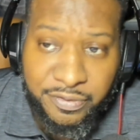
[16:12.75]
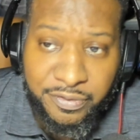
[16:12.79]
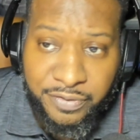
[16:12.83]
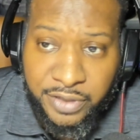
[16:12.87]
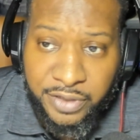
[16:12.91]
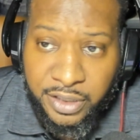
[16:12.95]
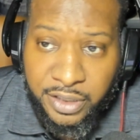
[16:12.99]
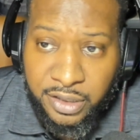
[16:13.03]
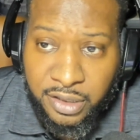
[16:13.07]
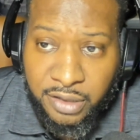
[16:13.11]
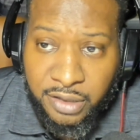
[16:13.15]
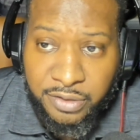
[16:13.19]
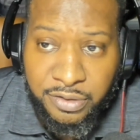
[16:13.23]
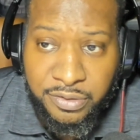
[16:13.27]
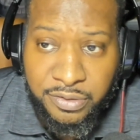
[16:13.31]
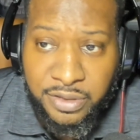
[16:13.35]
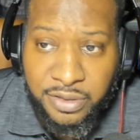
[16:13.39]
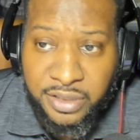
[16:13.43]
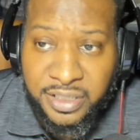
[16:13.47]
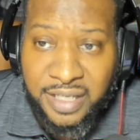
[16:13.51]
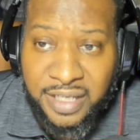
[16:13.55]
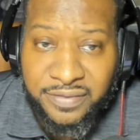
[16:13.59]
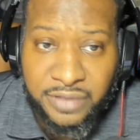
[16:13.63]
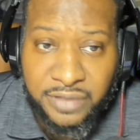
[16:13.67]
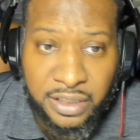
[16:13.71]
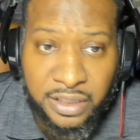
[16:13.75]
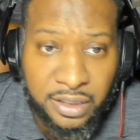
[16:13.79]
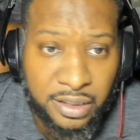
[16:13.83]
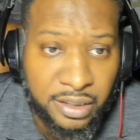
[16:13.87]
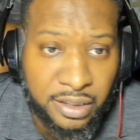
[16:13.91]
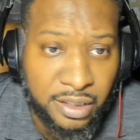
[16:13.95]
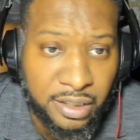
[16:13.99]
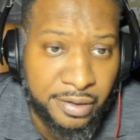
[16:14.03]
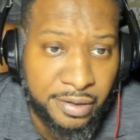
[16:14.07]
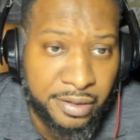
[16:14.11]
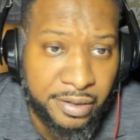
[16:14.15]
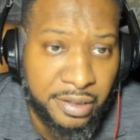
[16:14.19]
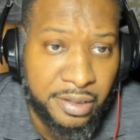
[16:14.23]
the video. You just have to
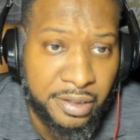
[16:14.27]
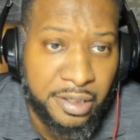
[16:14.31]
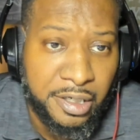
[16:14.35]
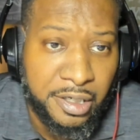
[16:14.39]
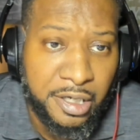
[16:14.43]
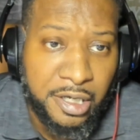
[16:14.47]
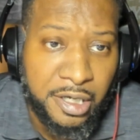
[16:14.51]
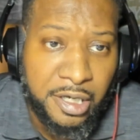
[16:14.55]
click on it.